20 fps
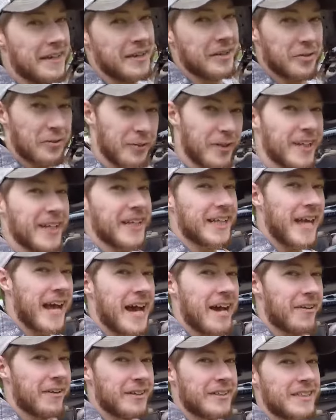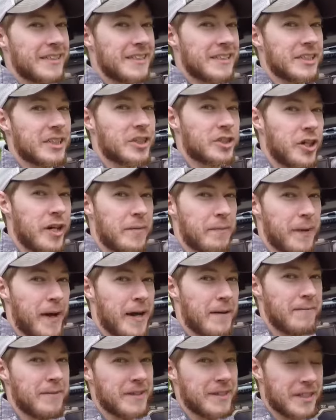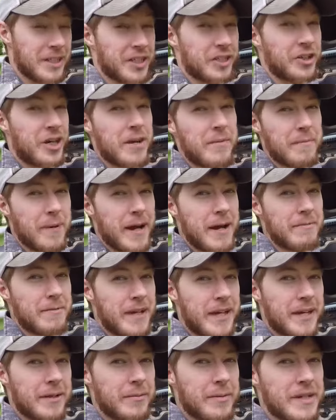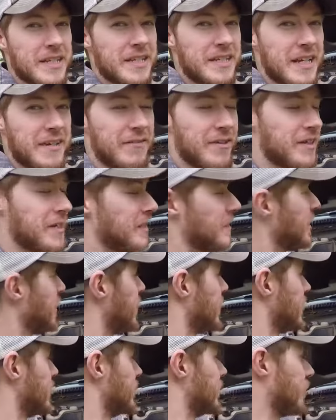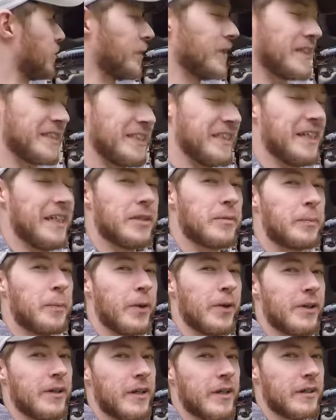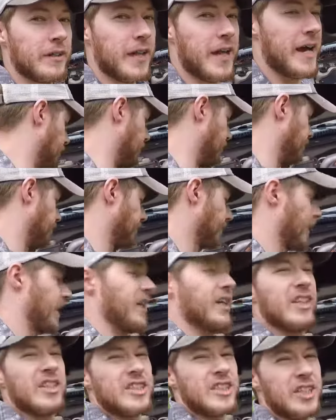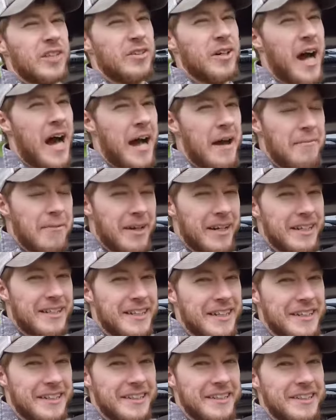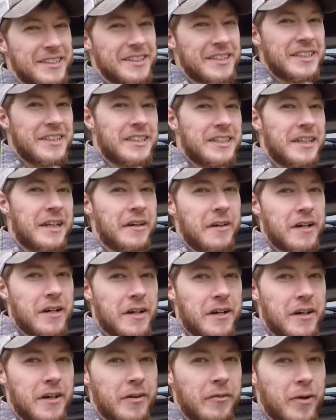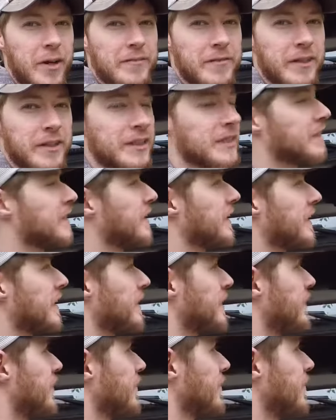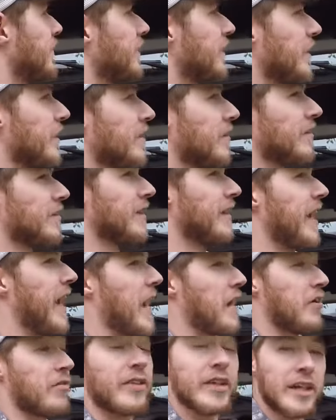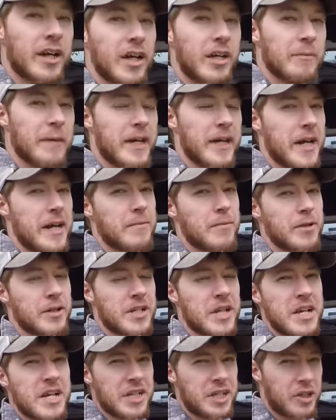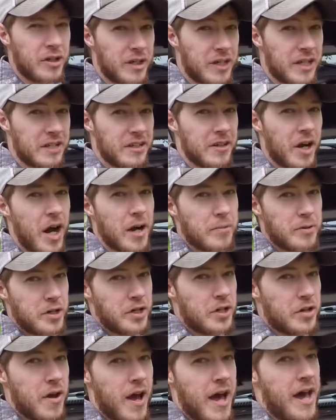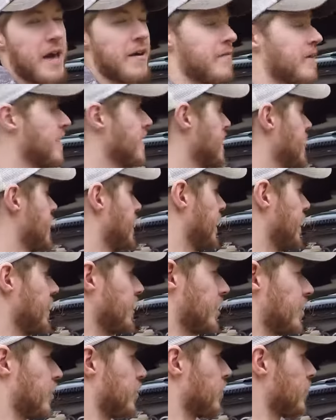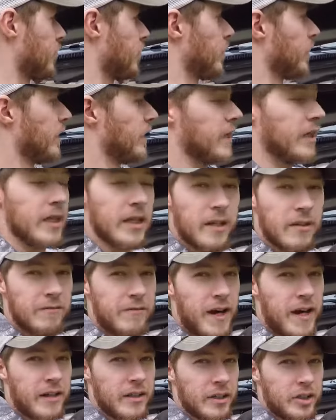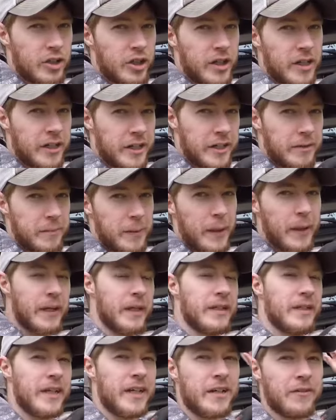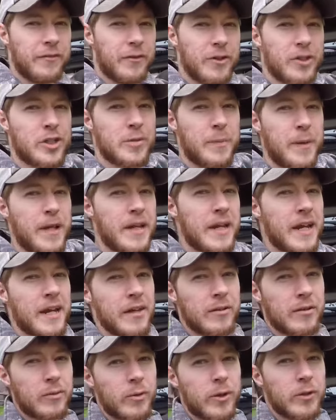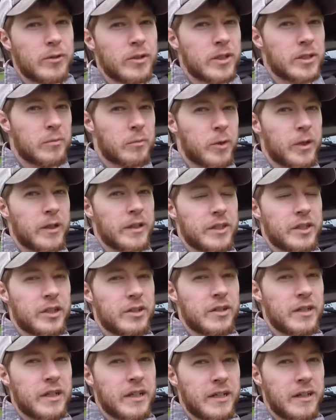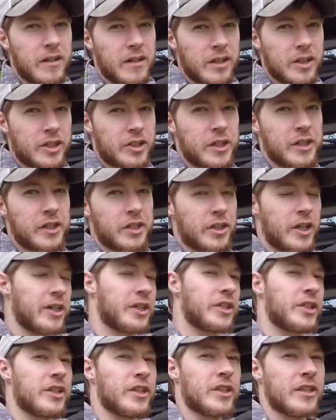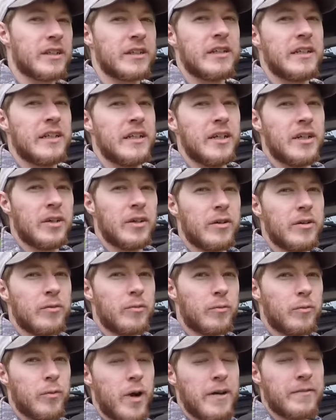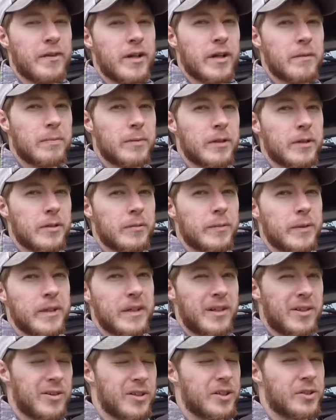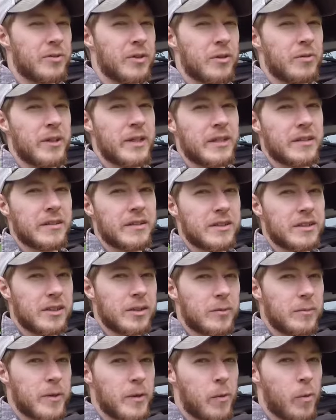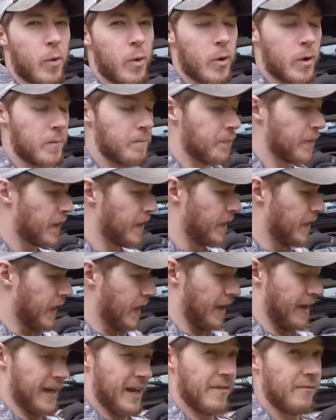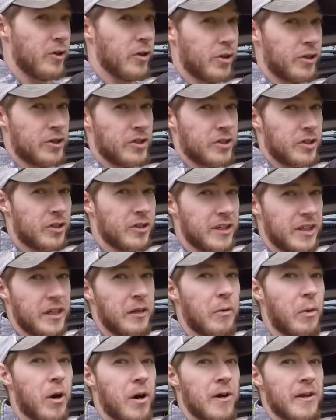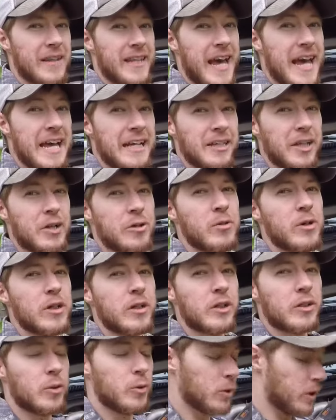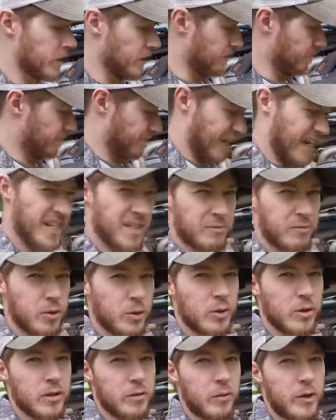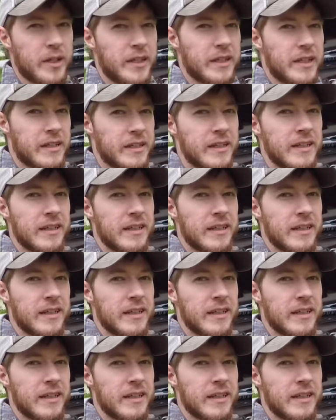is really loud since it's straight piped. It's a straight piped LB7, so it's pretty darn loud. So I'm not exactly just going to sit on here and rev on this thing to, you know, aggravate all my neighbors. So another option you have is to fire the truck up, take it for a spin down the road somewhere that you can get it on a straight stretch to rev it up a little bit. Of course, you want to wait till it's a little bit warm, If you're concerned that you are that low on coolant, take some coolant with you,